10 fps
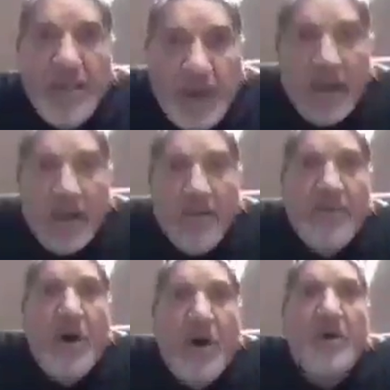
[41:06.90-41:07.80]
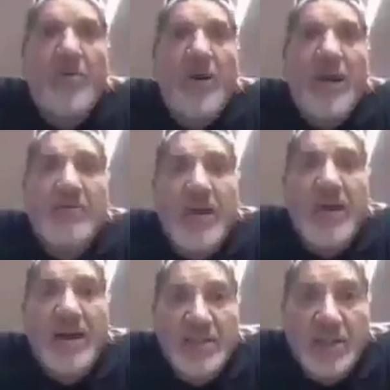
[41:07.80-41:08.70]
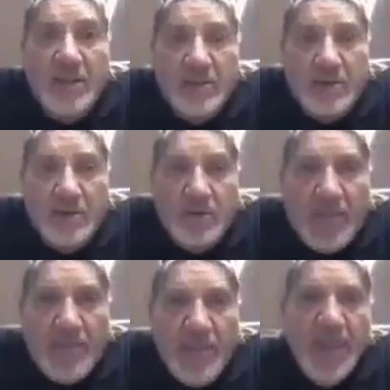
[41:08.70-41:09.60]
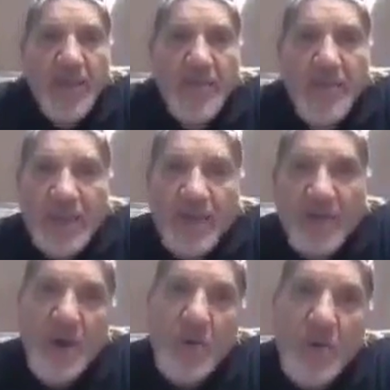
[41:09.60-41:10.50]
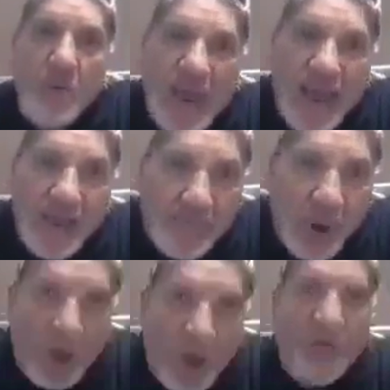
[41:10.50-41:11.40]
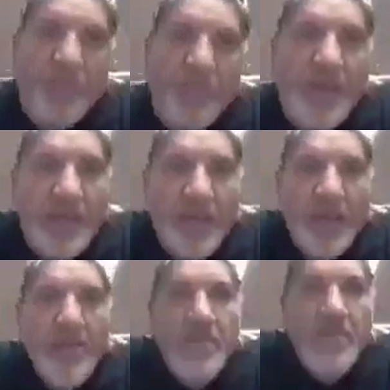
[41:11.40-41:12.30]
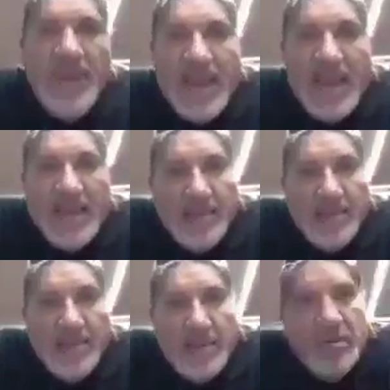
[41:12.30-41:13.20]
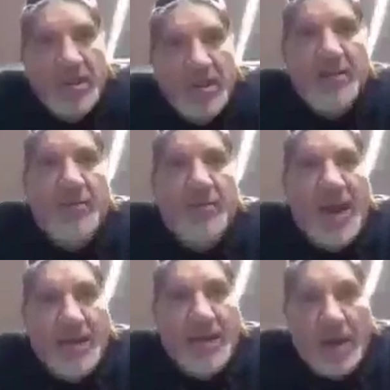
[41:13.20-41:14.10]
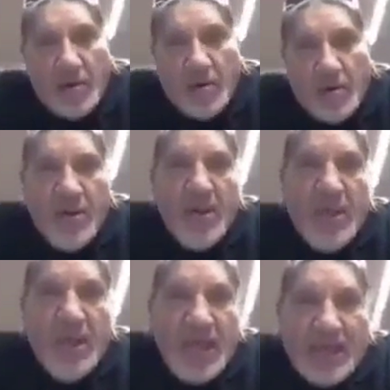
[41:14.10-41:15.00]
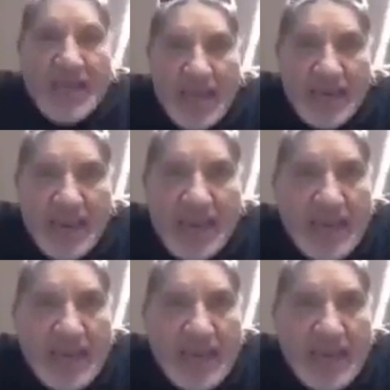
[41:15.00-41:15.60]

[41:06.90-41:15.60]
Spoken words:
as well for our grandchildren to come, because where possibly big animals like the rhino and